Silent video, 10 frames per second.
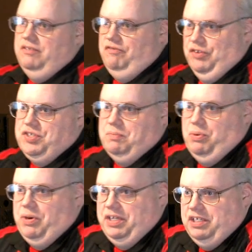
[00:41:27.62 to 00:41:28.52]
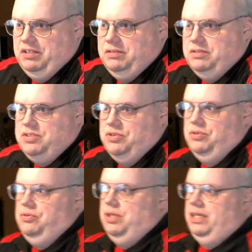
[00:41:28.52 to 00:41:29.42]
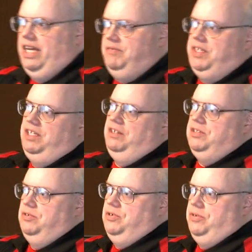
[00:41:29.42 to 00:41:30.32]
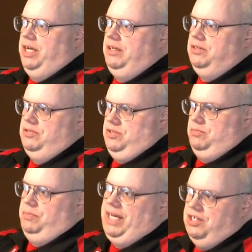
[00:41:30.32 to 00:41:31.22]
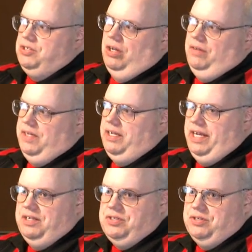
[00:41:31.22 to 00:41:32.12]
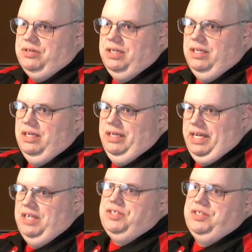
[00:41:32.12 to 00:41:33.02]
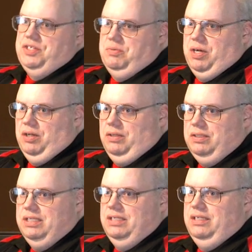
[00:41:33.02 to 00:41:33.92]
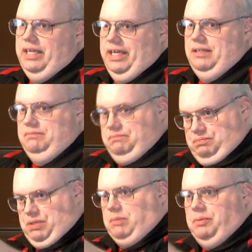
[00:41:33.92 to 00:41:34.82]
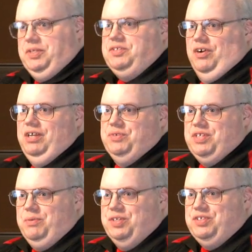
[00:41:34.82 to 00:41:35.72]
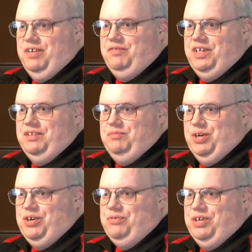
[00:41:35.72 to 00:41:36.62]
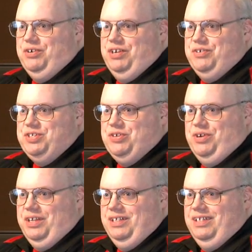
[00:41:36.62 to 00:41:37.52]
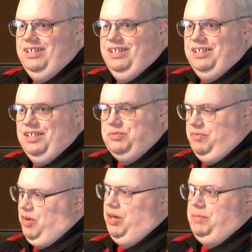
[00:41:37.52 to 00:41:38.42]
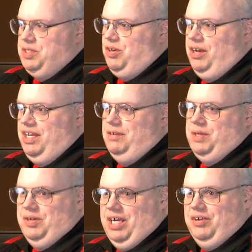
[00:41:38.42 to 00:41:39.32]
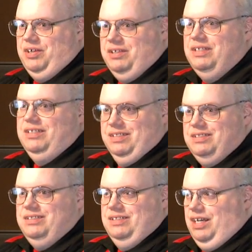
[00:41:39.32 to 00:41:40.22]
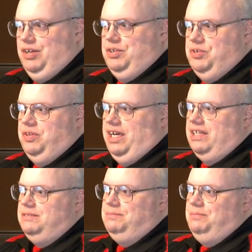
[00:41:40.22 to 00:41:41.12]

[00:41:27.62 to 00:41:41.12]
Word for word: full support in to uh, AVD to create, to, to manage all the enhancer gadgets as well. And probably starting with some of the stuff that Mark Ritter is doing, as we've already been talking about how to, how to do that.